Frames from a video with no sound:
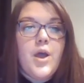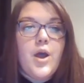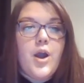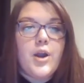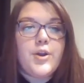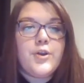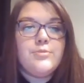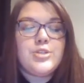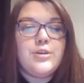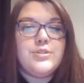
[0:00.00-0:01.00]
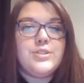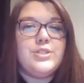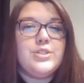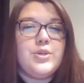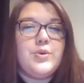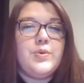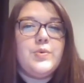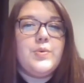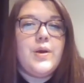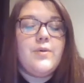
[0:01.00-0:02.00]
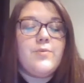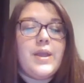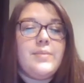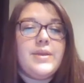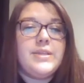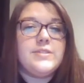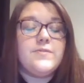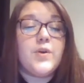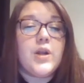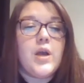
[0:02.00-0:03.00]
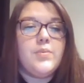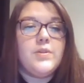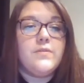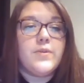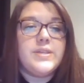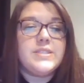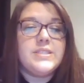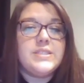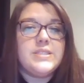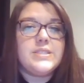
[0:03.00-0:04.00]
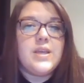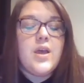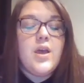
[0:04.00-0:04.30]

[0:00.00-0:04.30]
Our group chose to do rabies for a couple of reasons.